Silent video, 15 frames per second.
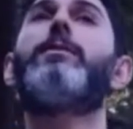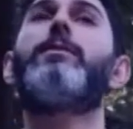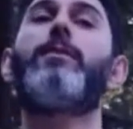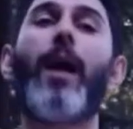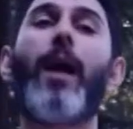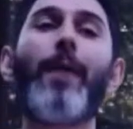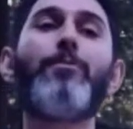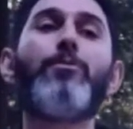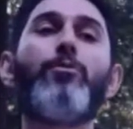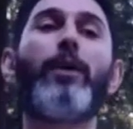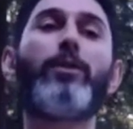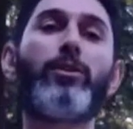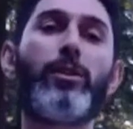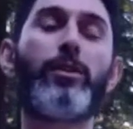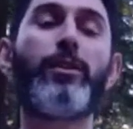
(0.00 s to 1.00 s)
time you
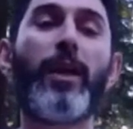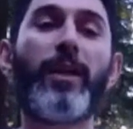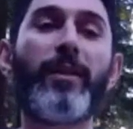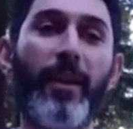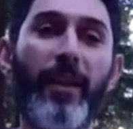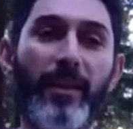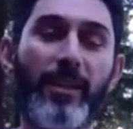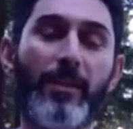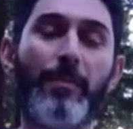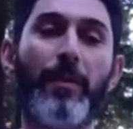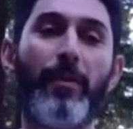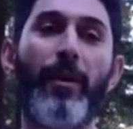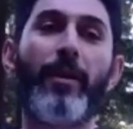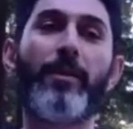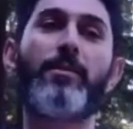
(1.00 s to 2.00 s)
actually get that
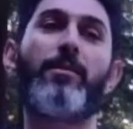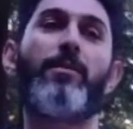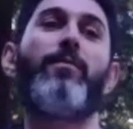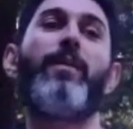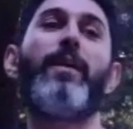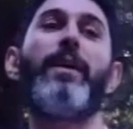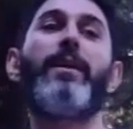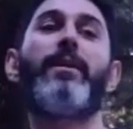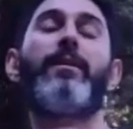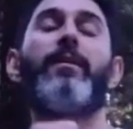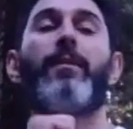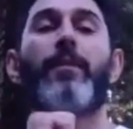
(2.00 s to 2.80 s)
experience of like,